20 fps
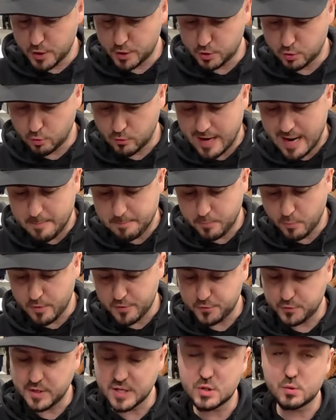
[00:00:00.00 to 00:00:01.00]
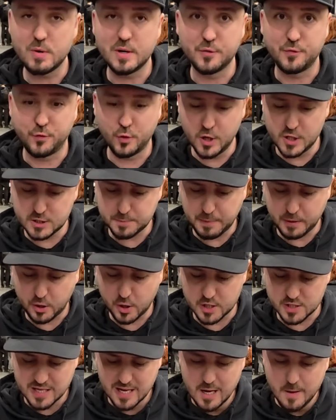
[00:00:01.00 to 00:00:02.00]
to ramp with this one first,
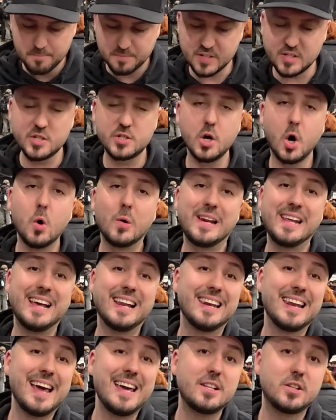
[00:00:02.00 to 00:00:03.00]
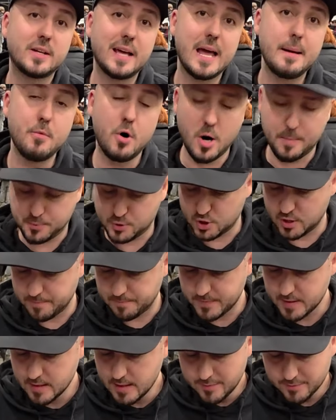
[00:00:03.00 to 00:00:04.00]
because this is only a late game option.
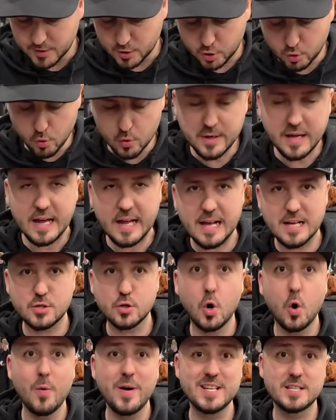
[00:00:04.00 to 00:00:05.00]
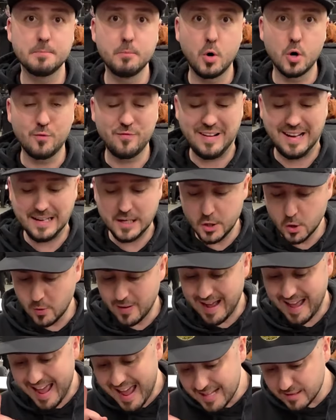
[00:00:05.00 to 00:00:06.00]
The 2k has always more value,
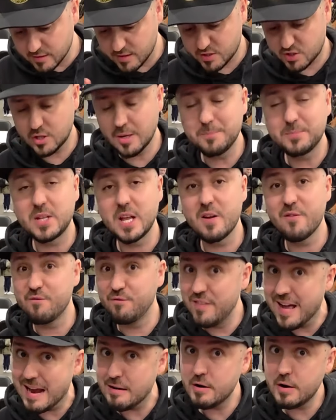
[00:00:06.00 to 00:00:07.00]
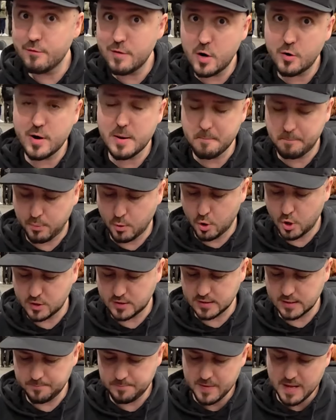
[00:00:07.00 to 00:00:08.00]
and something very, very
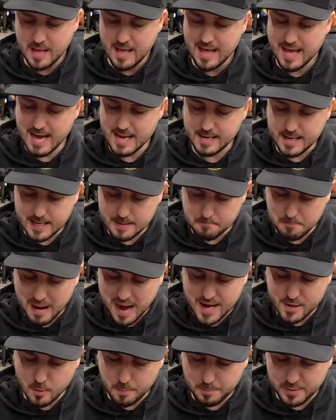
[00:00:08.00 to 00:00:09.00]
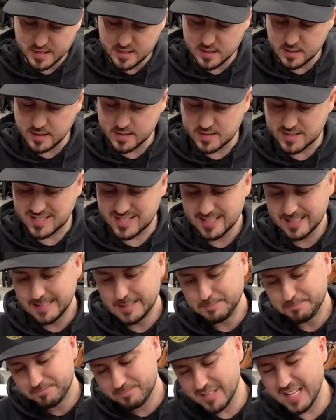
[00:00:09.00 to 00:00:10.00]
important, and in my opinion it's
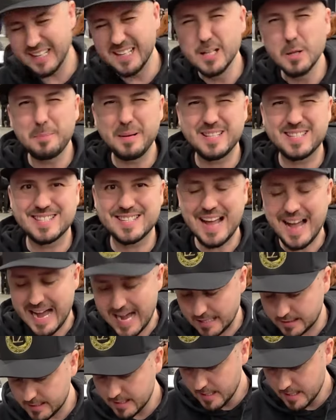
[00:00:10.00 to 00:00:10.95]
a little bit sad,